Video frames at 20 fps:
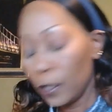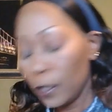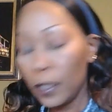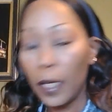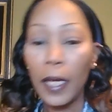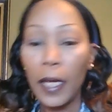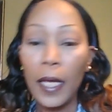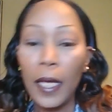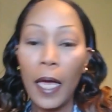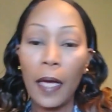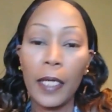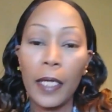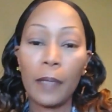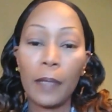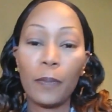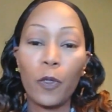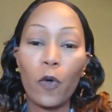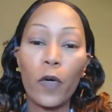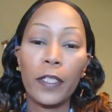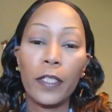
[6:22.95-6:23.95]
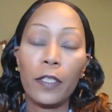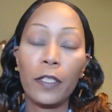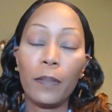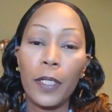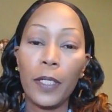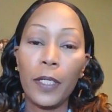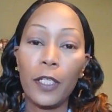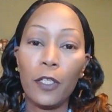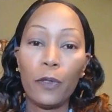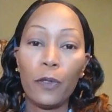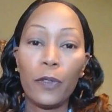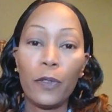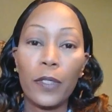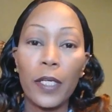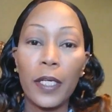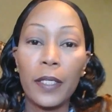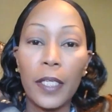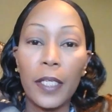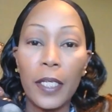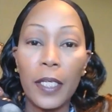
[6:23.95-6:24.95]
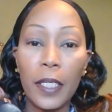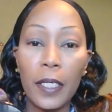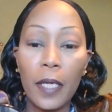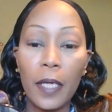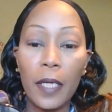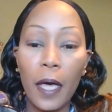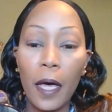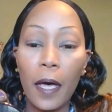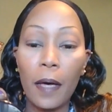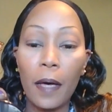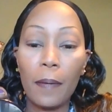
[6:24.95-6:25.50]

Today I am going to be using the